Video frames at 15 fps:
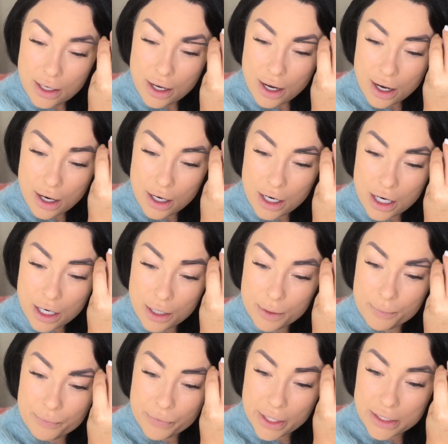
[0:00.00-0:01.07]

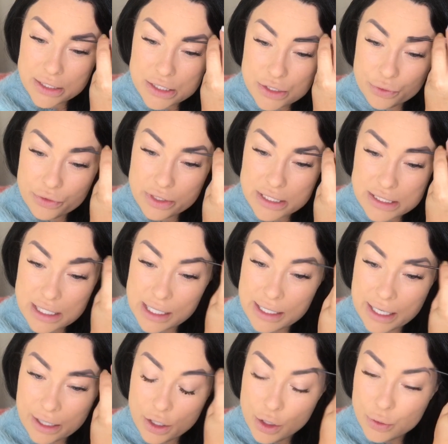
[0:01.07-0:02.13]
And so this kind
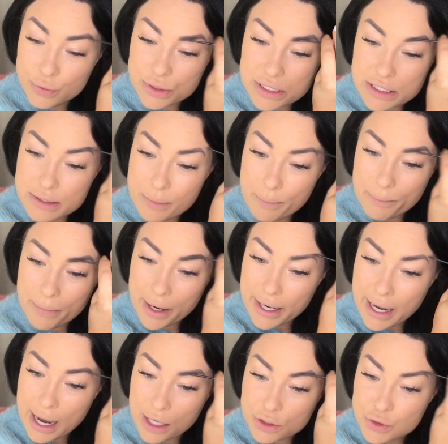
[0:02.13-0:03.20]
of coats my
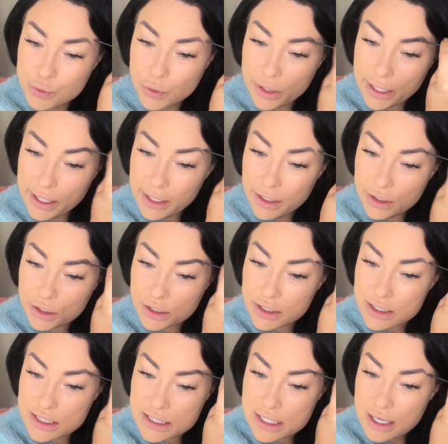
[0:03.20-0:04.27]
actual
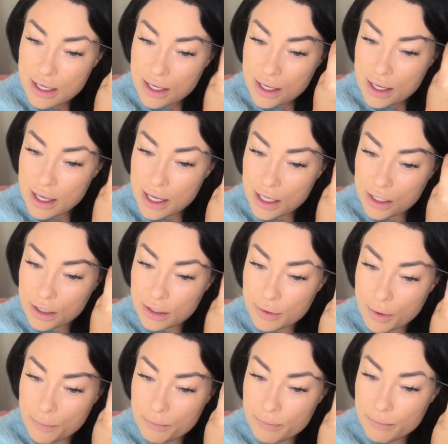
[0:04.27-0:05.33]
hairs
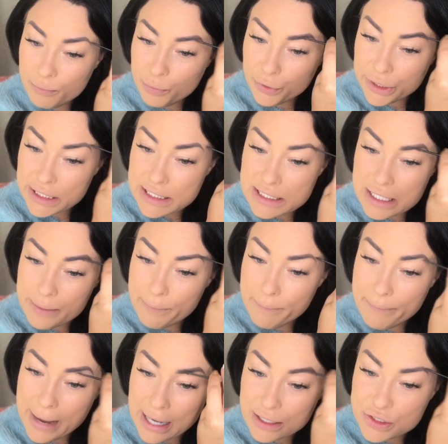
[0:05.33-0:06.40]
and brings them
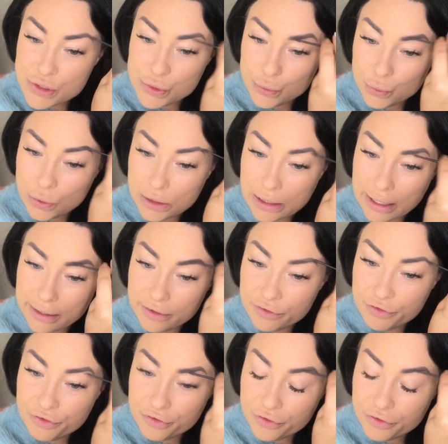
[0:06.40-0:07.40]
back to life.